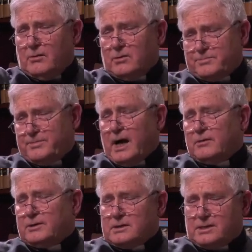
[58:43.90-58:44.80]
who has
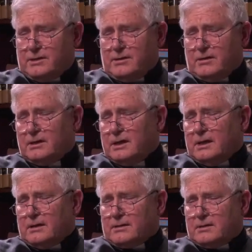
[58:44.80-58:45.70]
bound us here
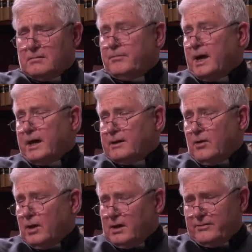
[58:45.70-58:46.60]
by
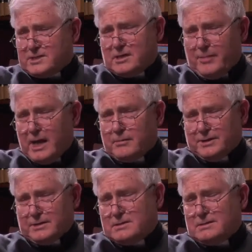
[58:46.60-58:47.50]
all of his
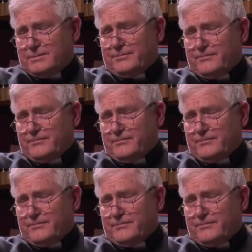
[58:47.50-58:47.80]
commandments.